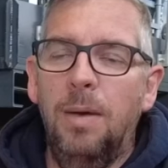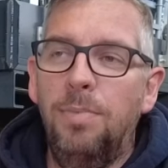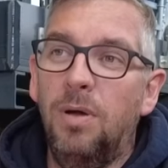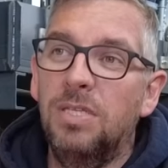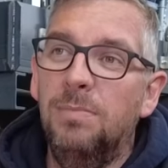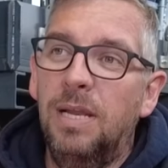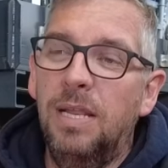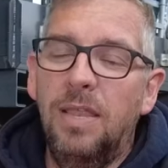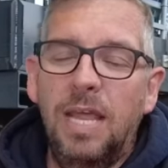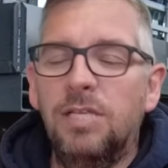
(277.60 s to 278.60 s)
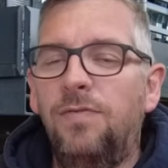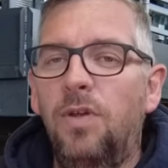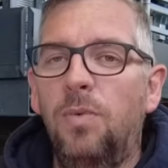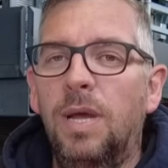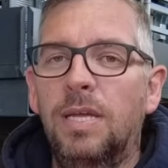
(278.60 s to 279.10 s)
possibly in the next
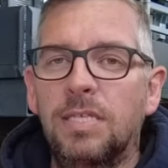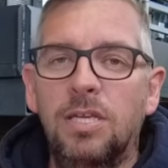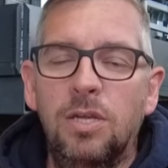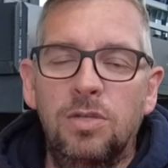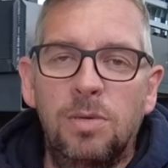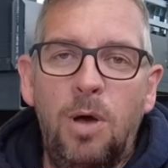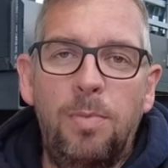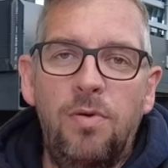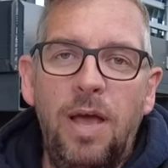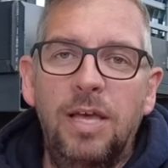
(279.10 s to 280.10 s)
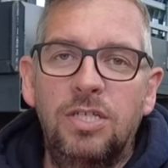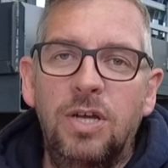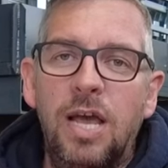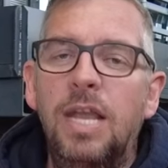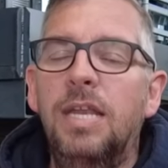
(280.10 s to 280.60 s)
few weeks and do some operator
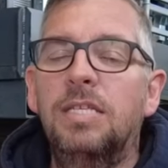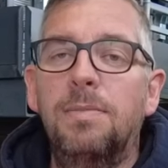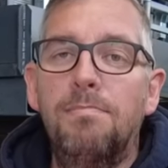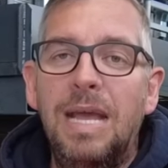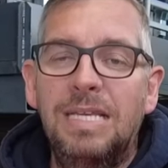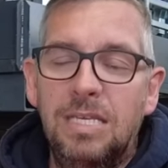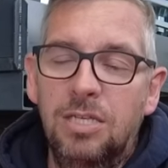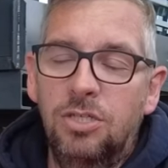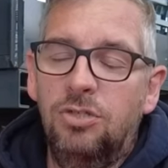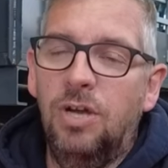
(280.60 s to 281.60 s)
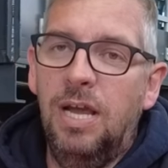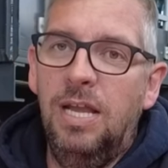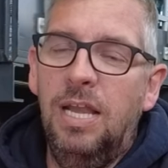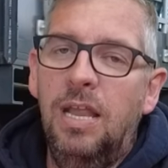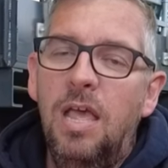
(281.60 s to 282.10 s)
training, some maintenance
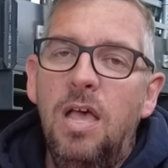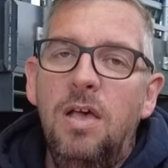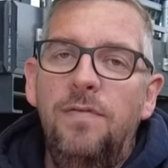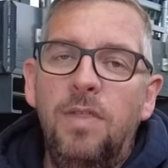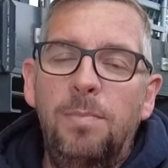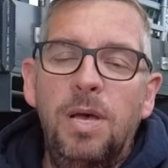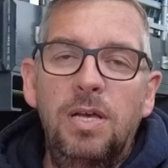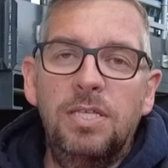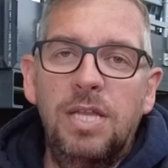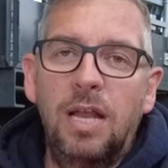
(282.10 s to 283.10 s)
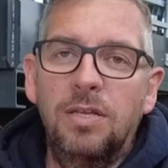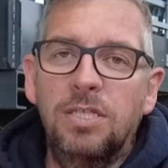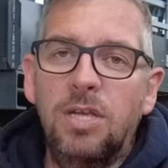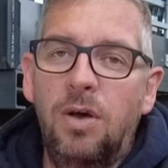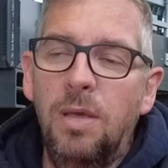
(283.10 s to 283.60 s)
training for the personnel on
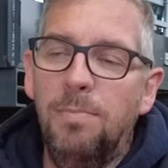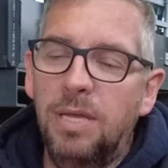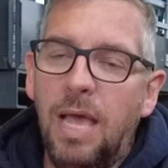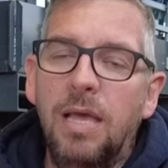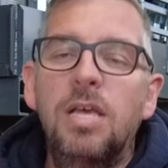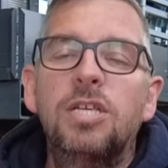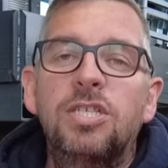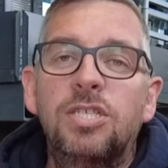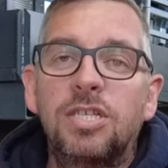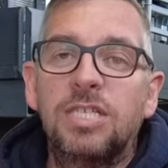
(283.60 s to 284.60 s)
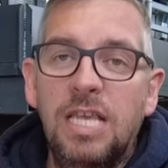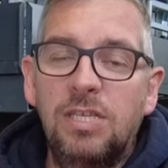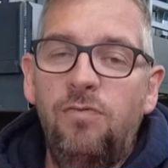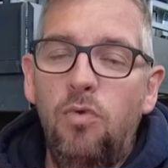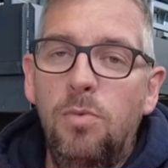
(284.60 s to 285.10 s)
site. But yeah,
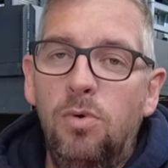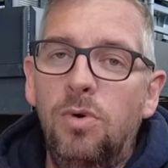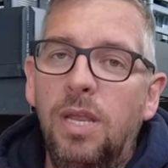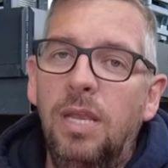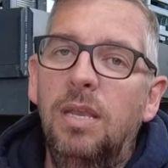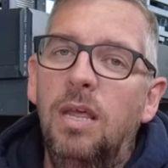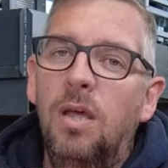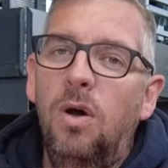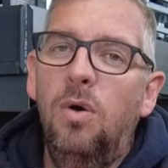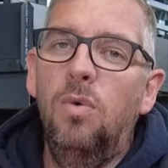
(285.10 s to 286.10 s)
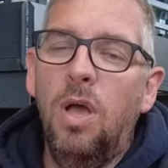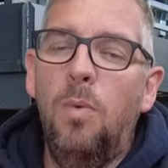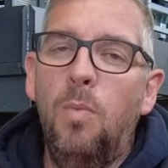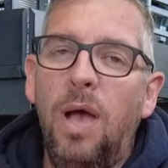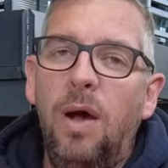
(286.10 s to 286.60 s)
successful morning, all
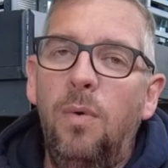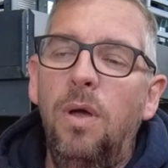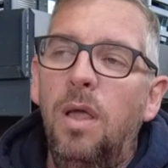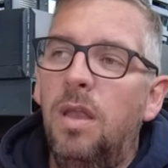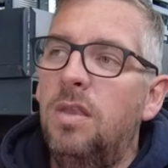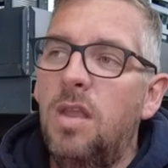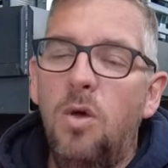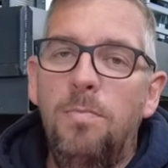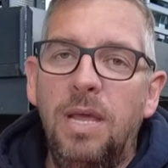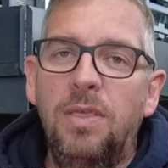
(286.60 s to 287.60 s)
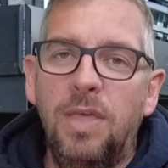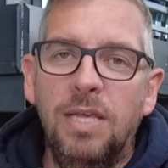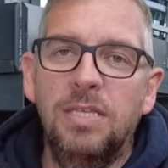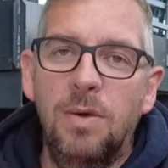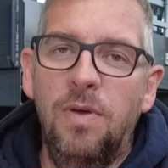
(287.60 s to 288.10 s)
gone well, no big
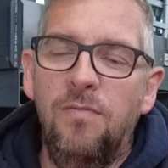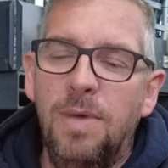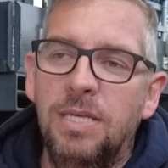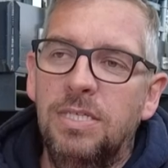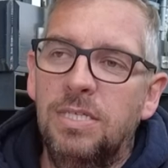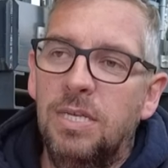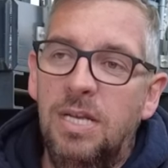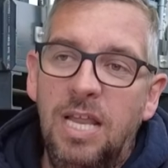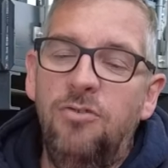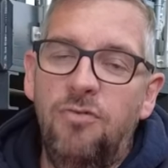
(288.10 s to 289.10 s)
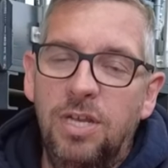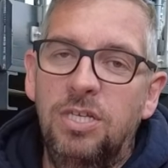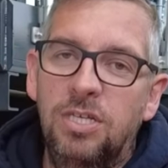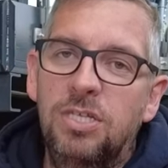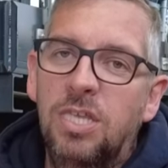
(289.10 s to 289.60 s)
things that we've missed, literally
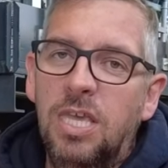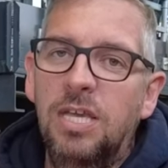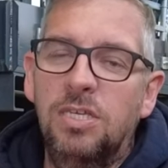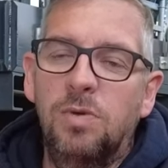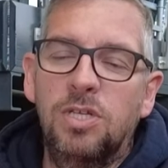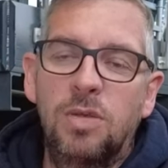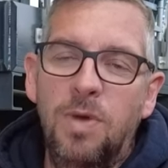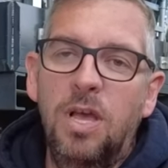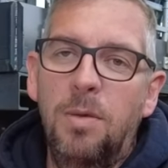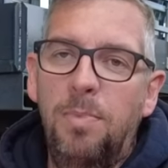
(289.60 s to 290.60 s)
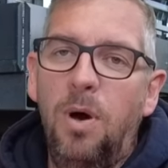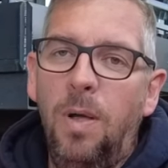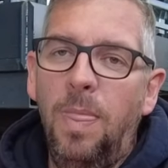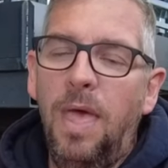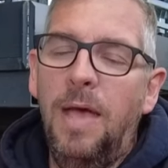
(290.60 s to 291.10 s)
just the key switch that we're going to put
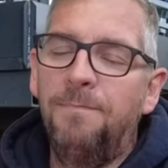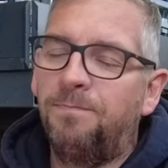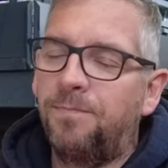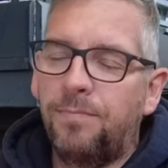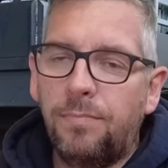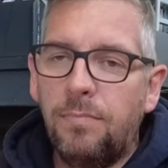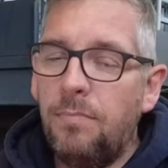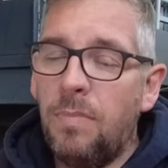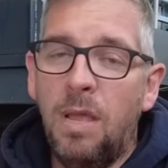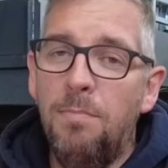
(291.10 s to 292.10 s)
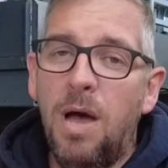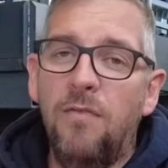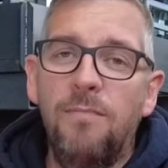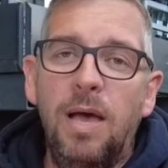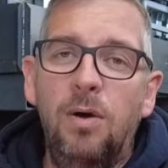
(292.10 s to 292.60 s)
on there.
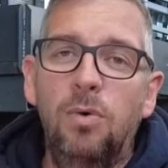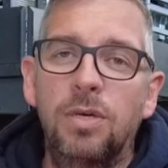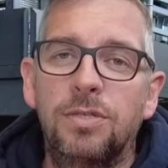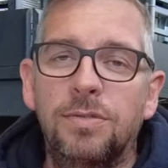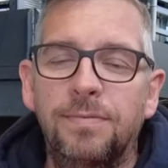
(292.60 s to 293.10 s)
Apart from that, all good.